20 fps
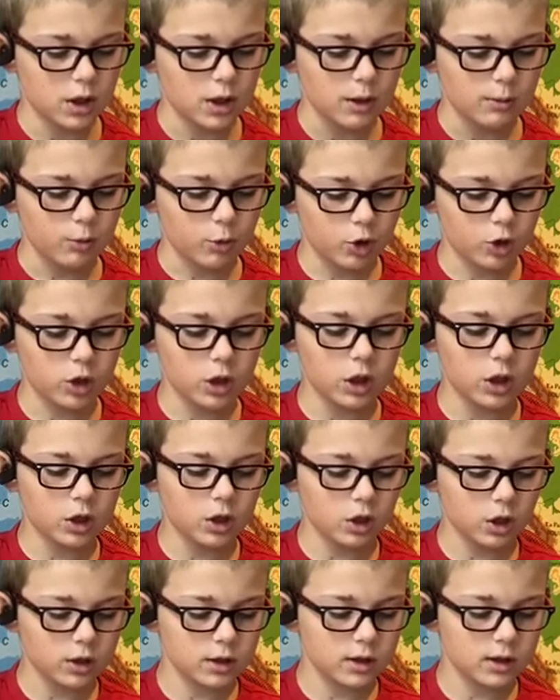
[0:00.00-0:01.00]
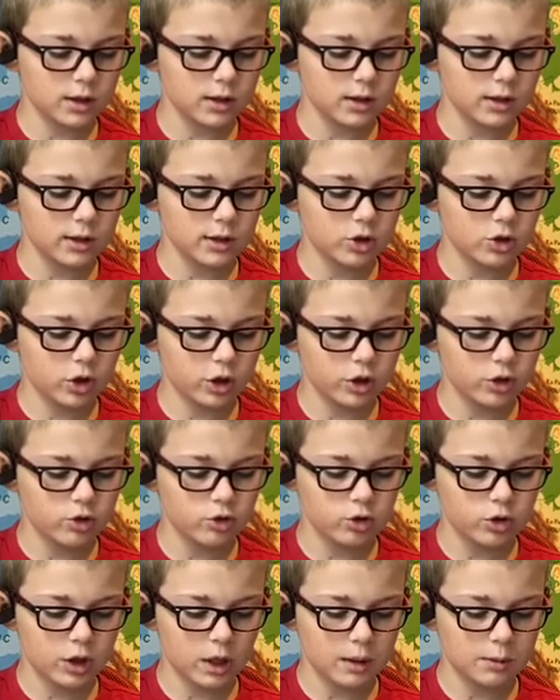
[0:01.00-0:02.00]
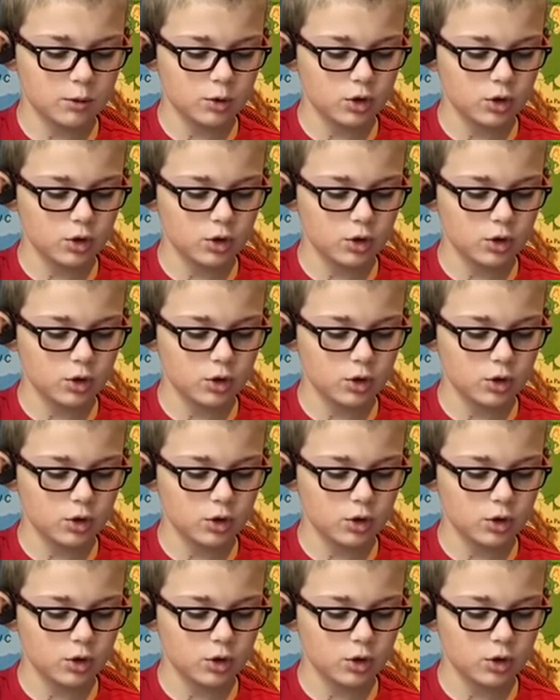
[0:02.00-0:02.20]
Monet constantly tried to capture